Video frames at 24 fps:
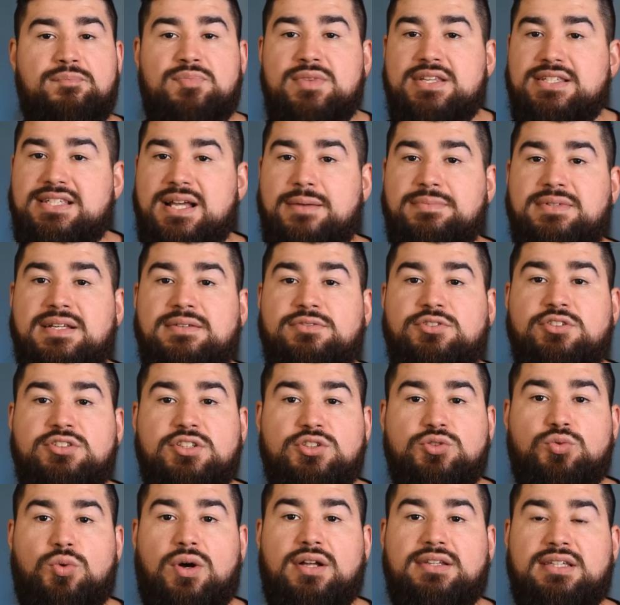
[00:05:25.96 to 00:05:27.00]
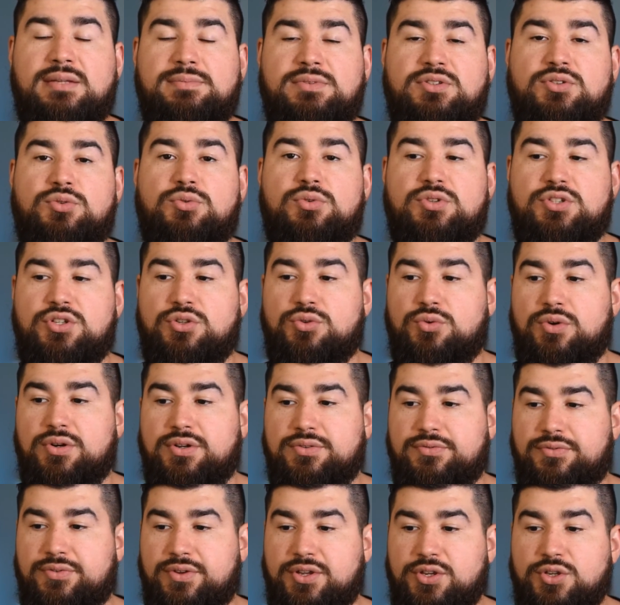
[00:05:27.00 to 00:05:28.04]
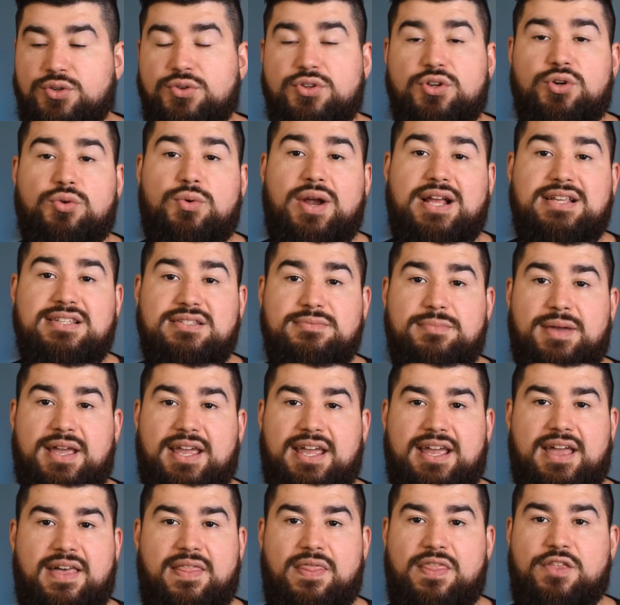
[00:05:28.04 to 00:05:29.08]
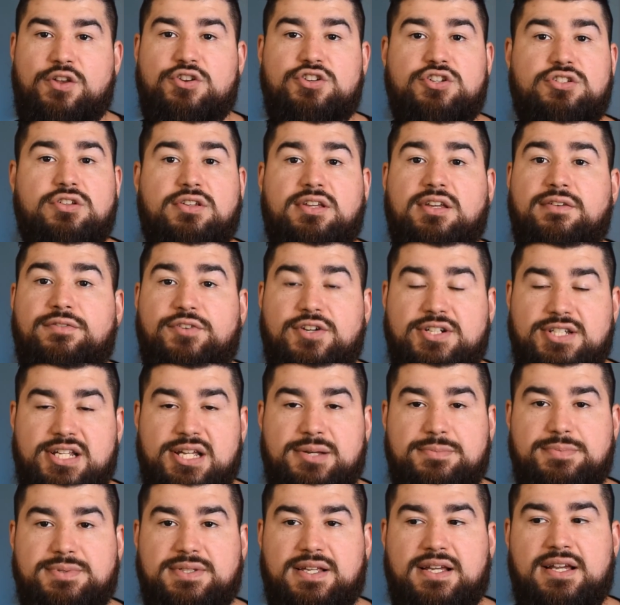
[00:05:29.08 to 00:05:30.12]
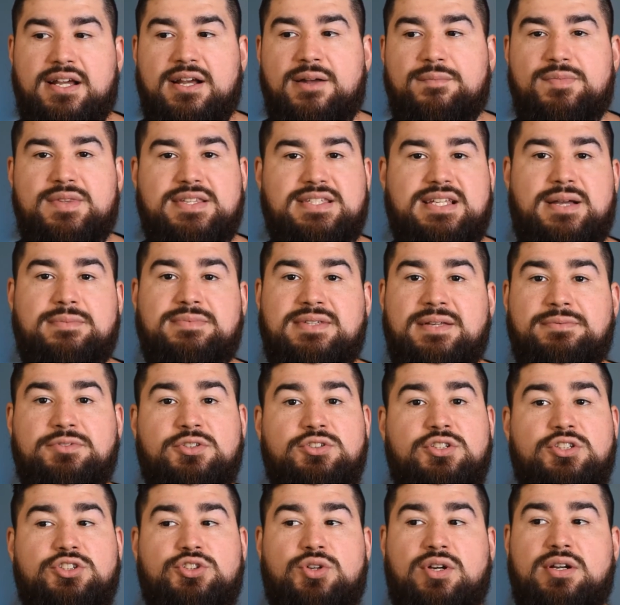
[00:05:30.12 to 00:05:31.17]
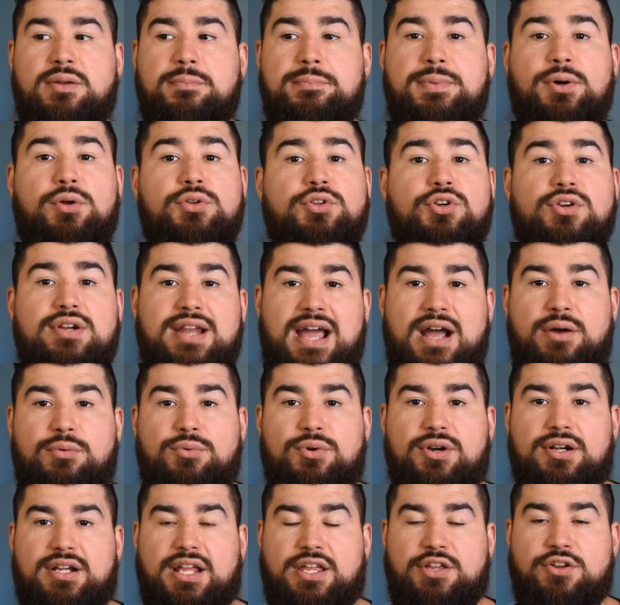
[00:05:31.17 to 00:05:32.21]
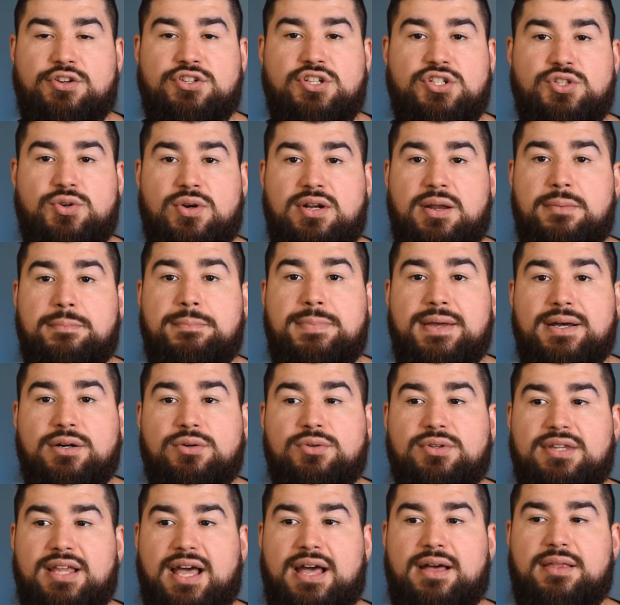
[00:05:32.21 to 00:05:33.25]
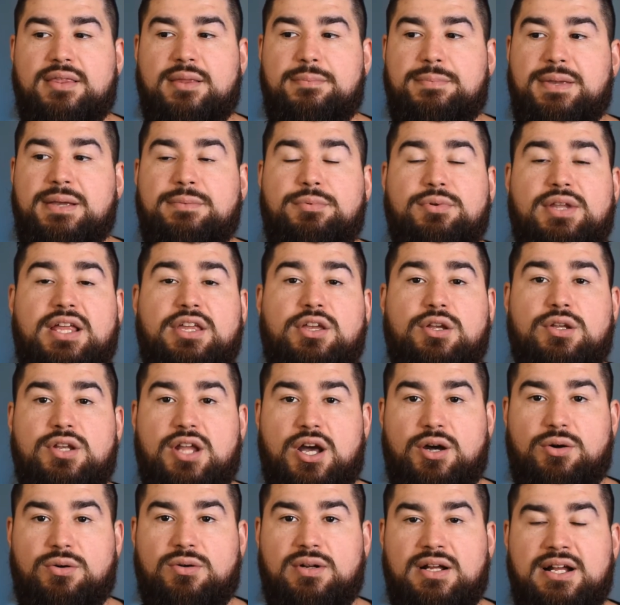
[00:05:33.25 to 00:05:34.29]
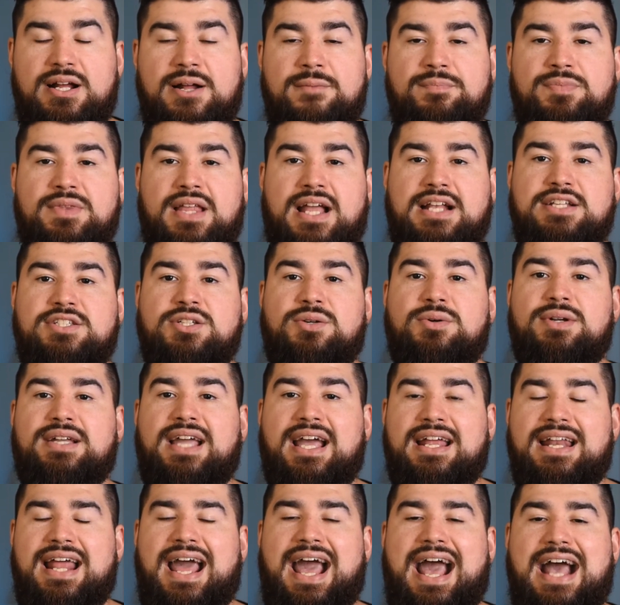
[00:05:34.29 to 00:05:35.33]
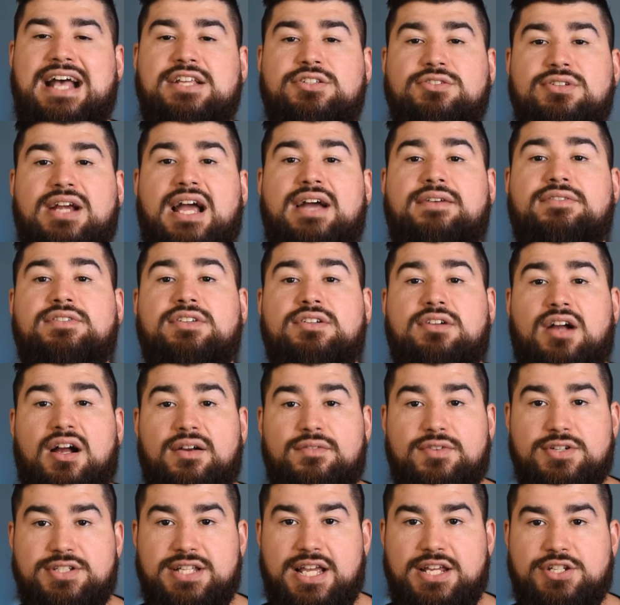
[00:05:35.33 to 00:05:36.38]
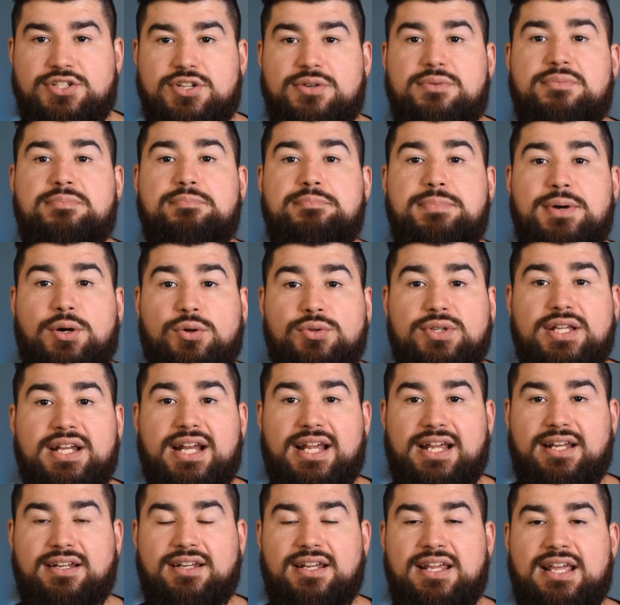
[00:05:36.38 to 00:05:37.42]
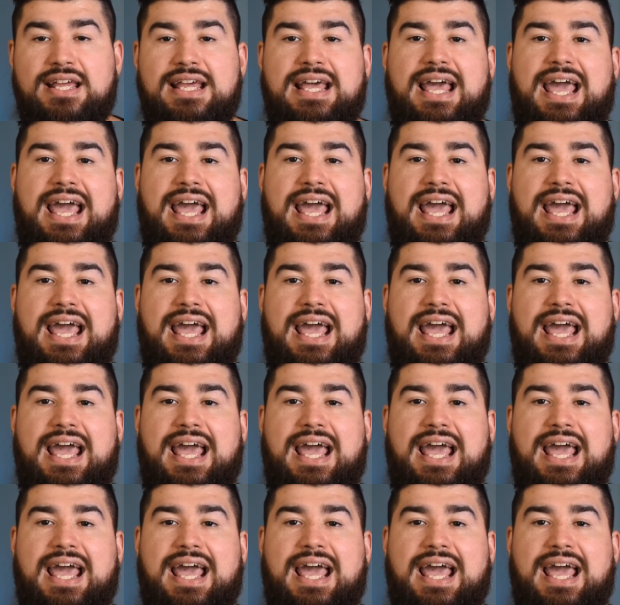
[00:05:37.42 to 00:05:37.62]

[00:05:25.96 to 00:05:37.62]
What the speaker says: Sometimes you just want them to review your resume and you're just looking for tips. Sometimes you're just trying to build your network and you're just trying to build the people that you know. And so again, as you're having the conversation, build it in.